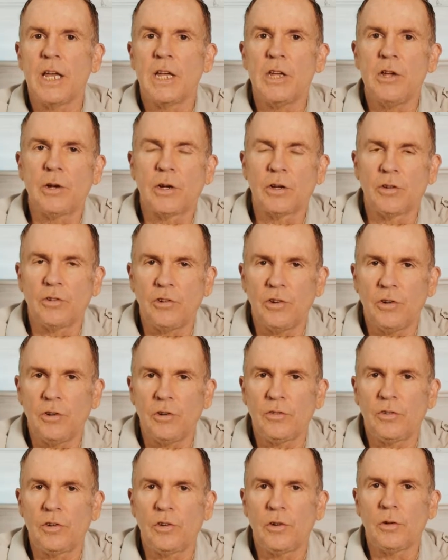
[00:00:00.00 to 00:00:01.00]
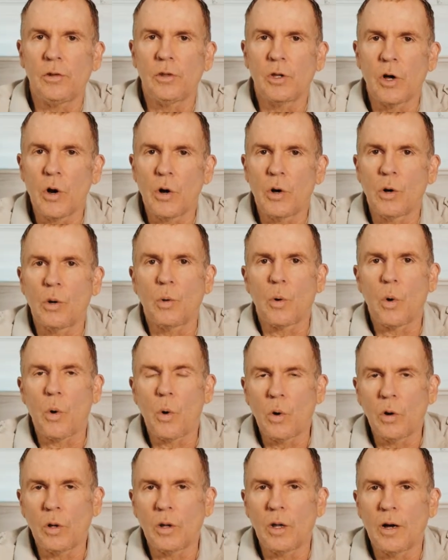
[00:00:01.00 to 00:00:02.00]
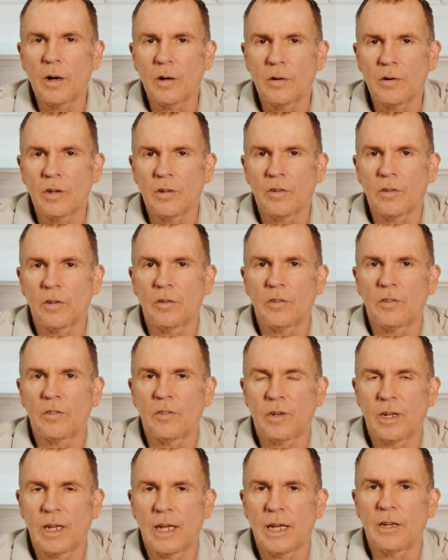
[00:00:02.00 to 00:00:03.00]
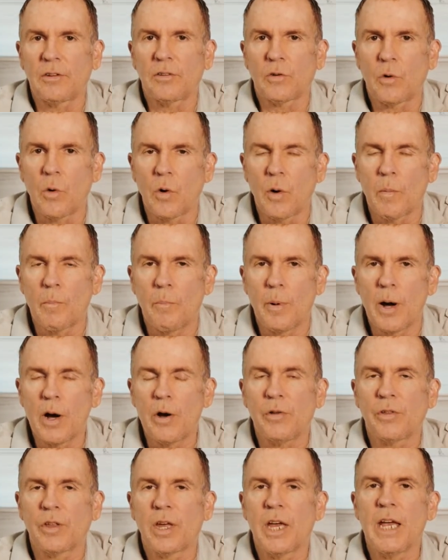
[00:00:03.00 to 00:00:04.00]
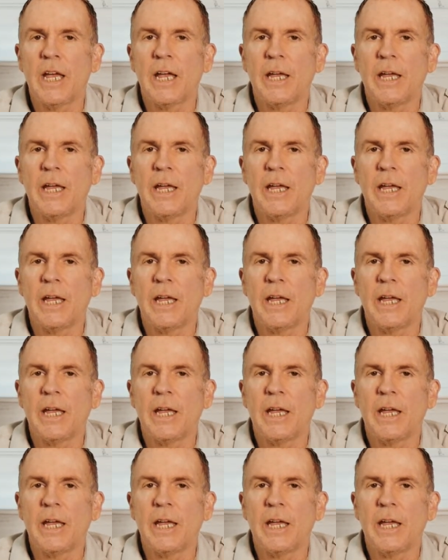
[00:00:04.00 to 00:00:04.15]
You can choose to do local or long distance gigs or both.